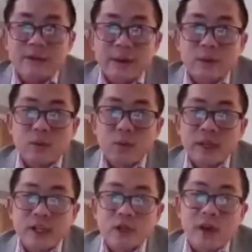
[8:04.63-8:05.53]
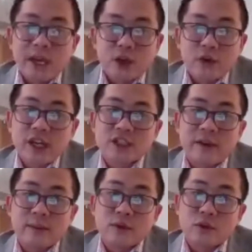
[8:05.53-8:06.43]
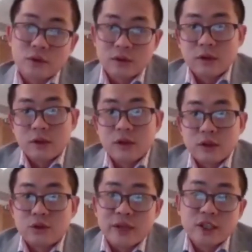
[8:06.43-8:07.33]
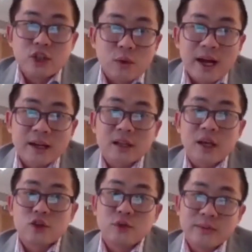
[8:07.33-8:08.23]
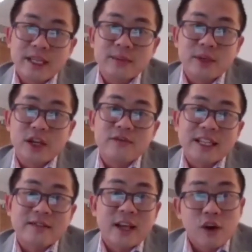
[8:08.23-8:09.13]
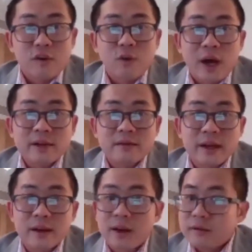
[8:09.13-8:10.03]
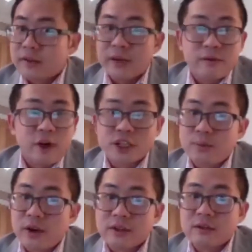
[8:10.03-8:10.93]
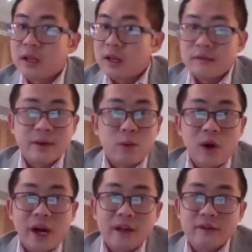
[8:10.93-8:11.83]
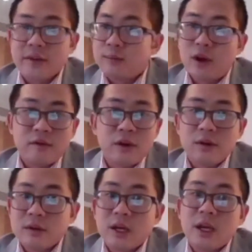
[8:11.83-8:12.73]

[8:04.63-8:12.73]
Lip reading: them. We need to encourage them to interact, to meet, because that's their loved one, their husband, their wife, their mother.